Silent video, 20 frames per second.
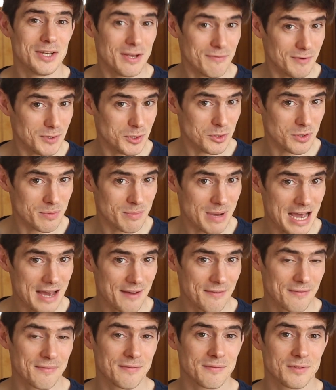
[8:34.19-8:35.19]
If you do the
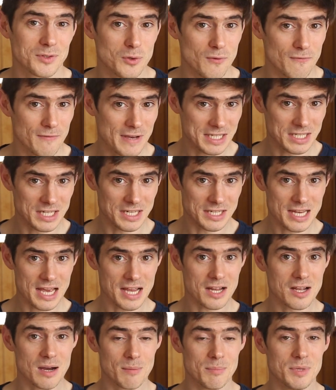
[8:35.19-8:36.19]
math, to invest in
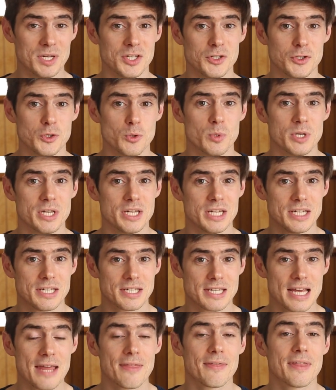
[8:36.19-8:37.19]
10 companies, you would
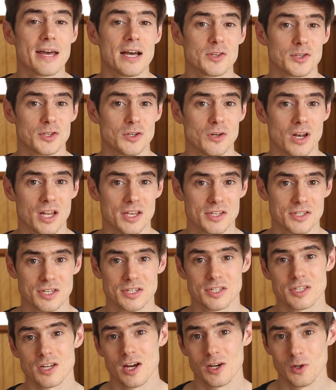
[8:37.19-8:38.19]
need $10,000
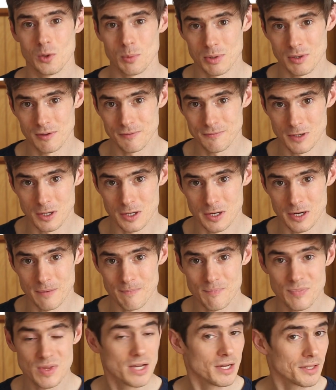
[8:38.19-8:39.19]
to start your
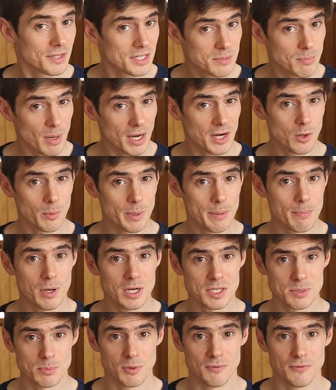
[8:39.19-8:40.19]
portfolio. This might not be
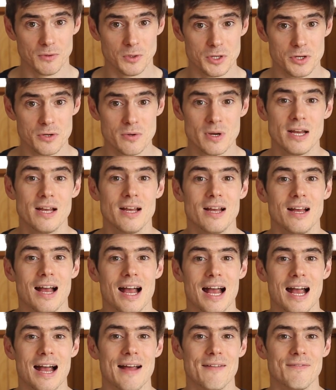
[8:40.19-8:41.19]
possible for you,
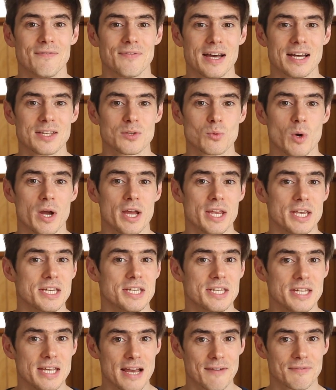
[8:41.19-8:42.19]
and that's where
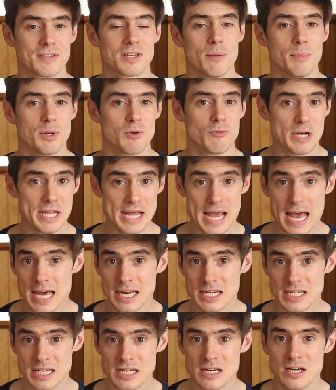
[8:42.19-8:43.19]
ETFs come in really
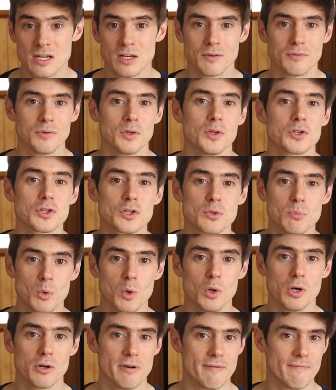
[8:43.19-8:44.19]
handy for the
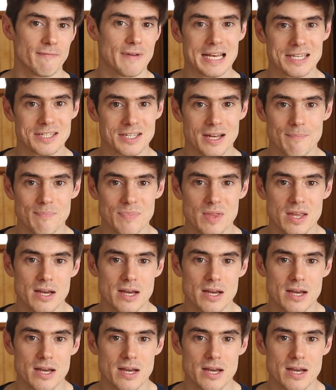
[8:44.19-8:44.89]
smaller investor.